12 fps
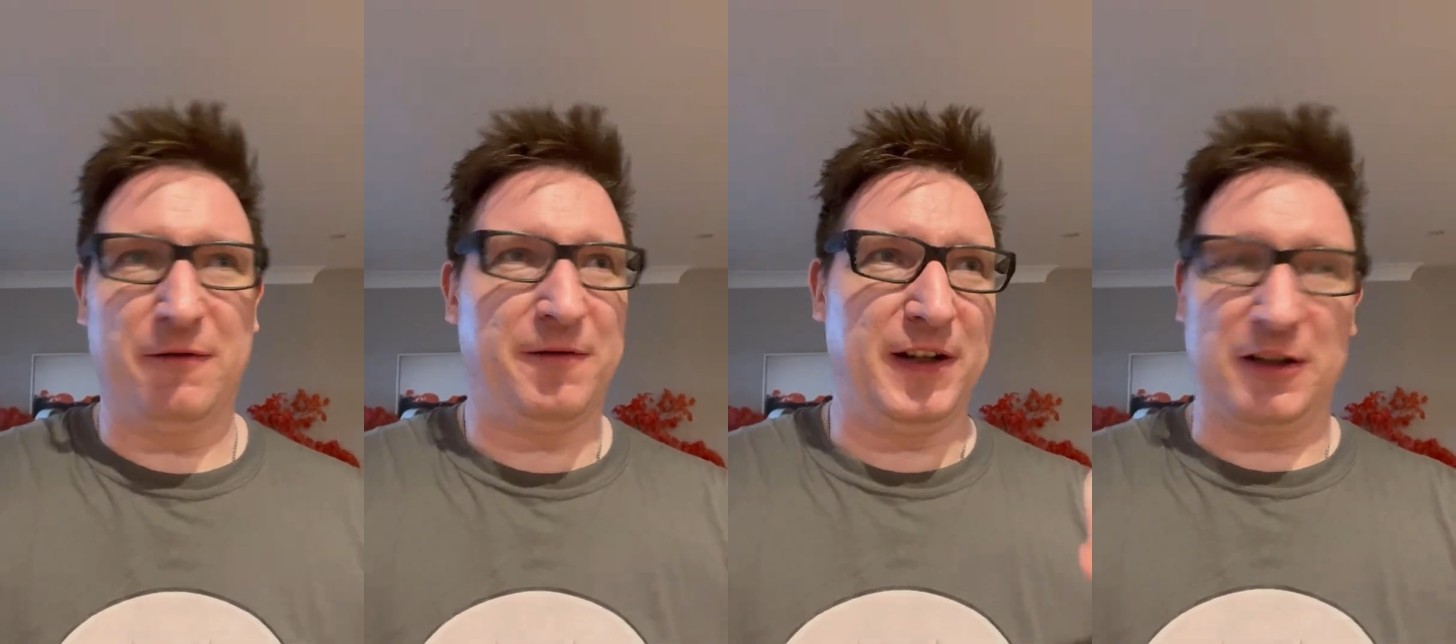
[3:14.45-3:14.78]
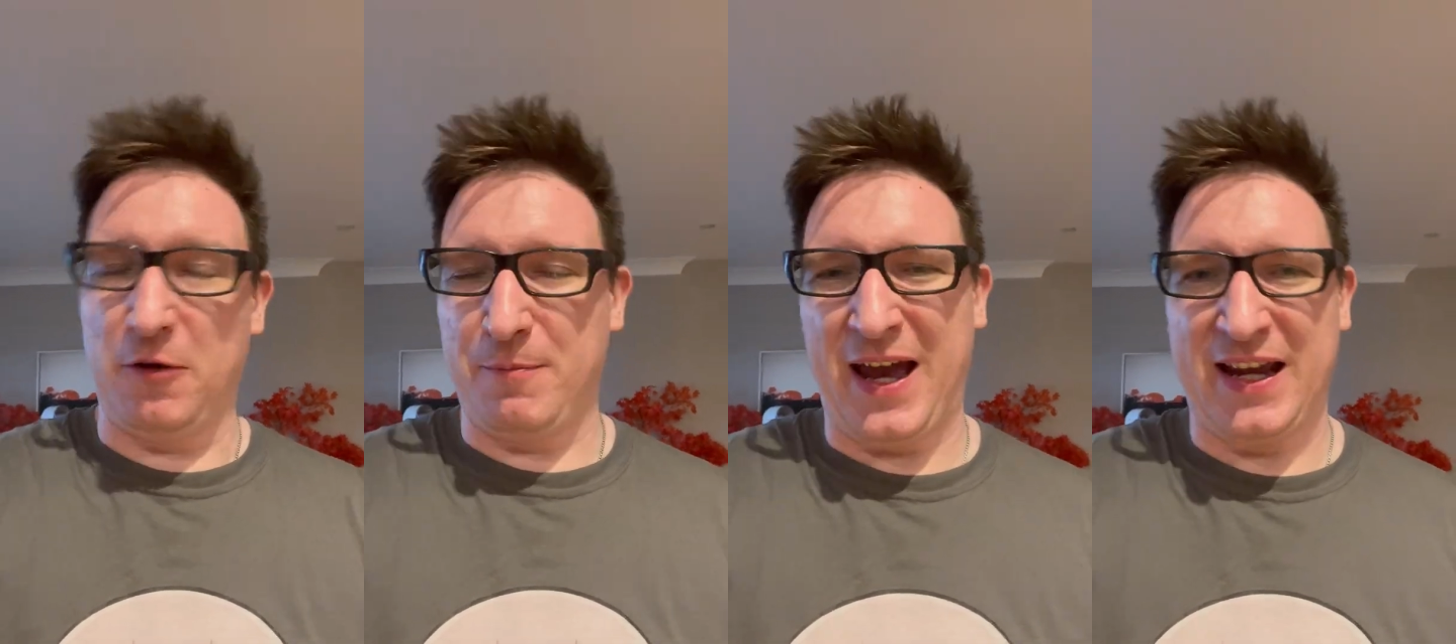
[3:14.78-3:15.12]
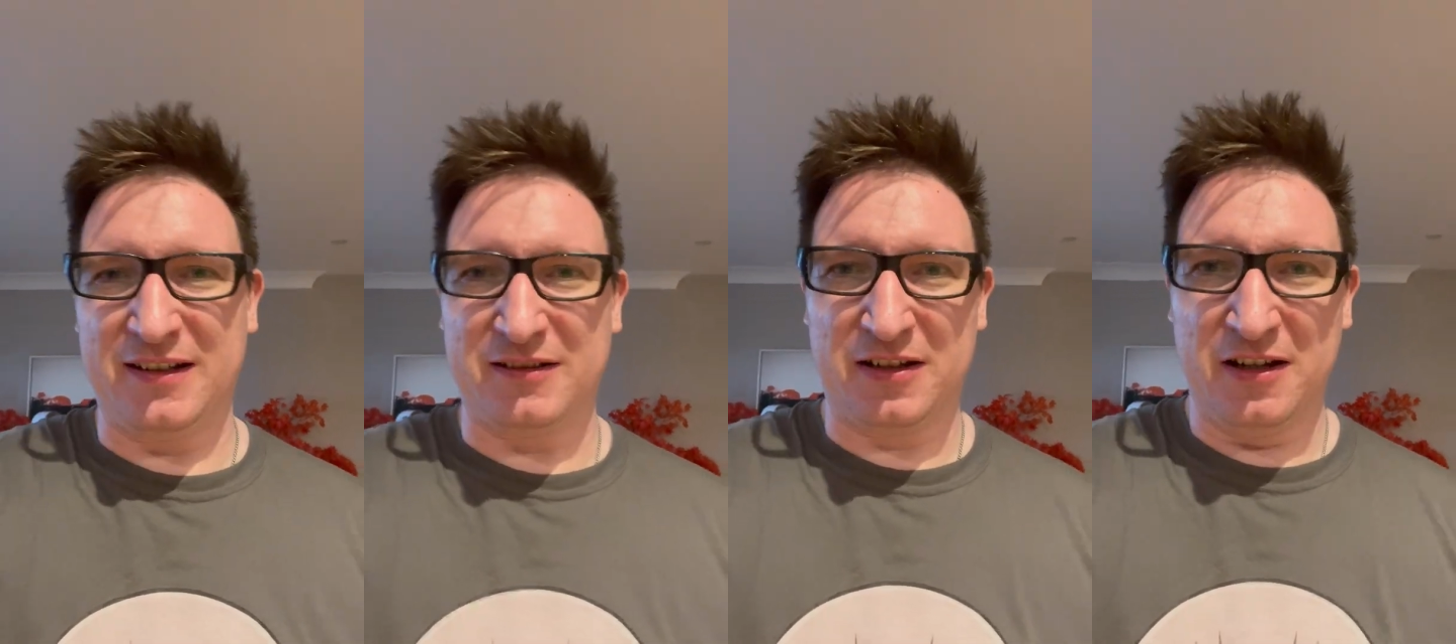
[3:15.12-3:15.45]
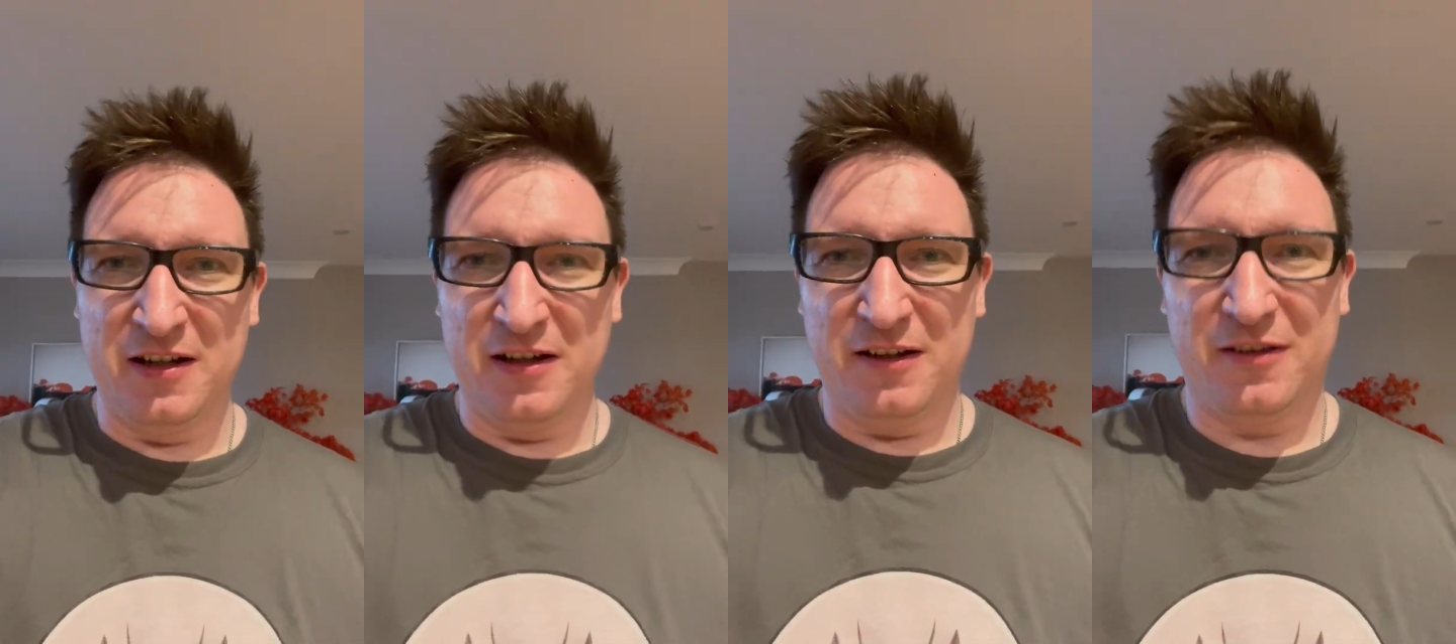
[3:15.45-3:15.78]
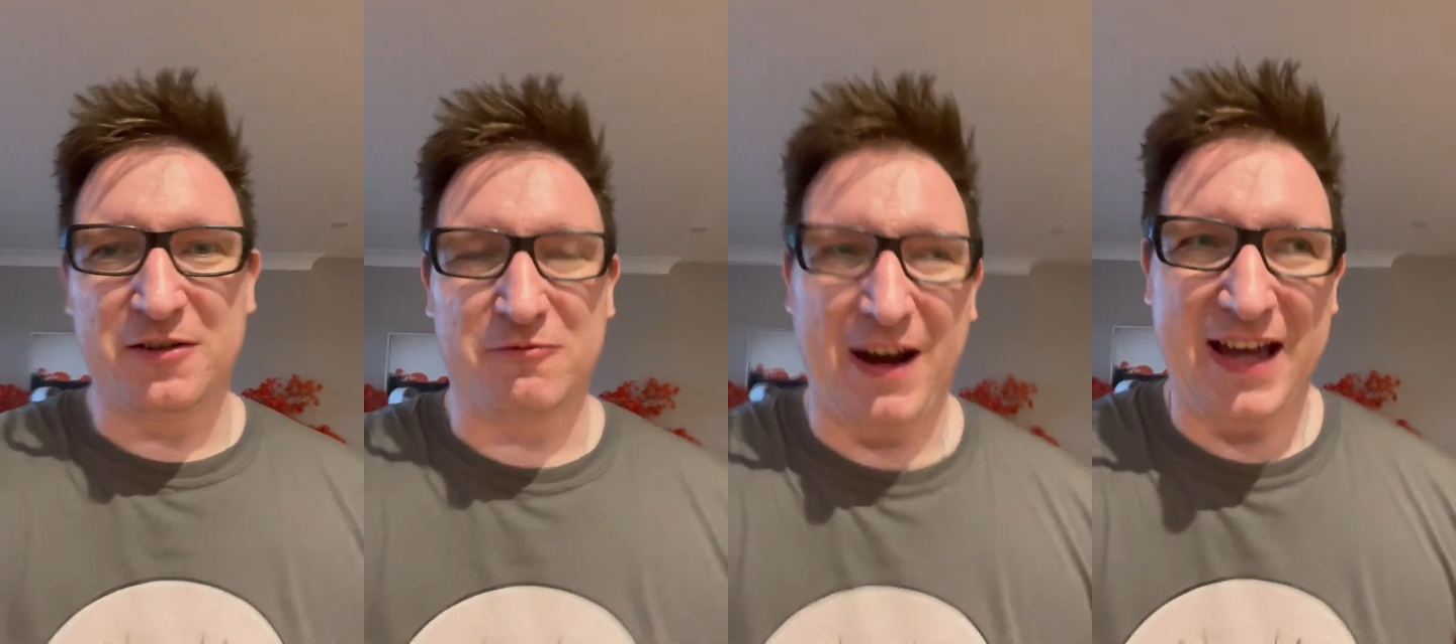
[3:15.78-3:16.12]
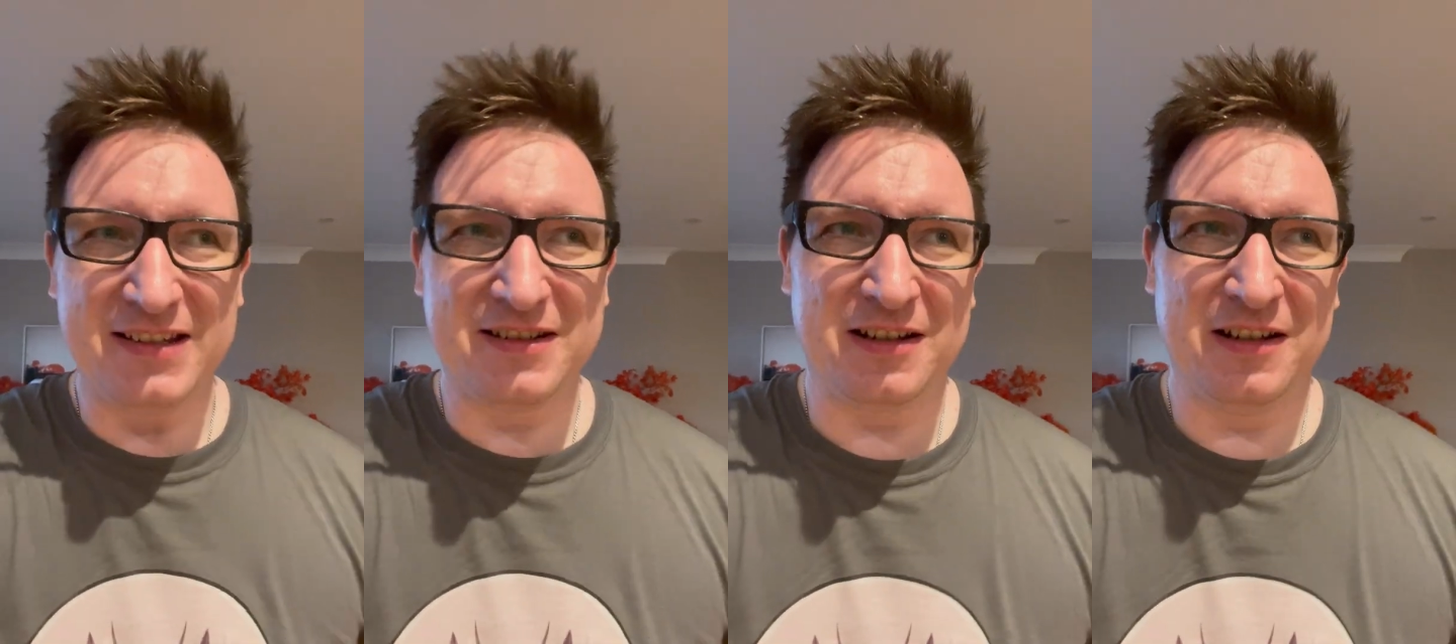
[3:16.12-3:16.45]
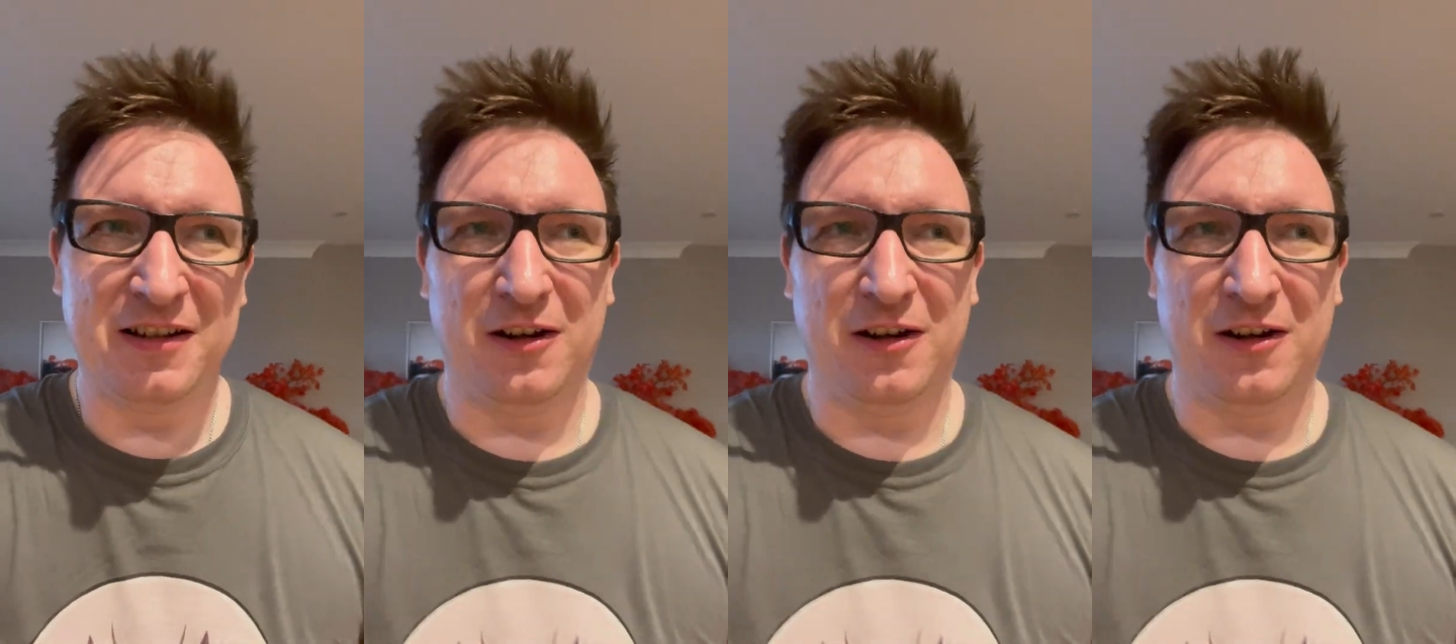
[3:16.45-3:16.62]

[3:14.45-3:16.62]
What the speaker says: feel no pain the rest.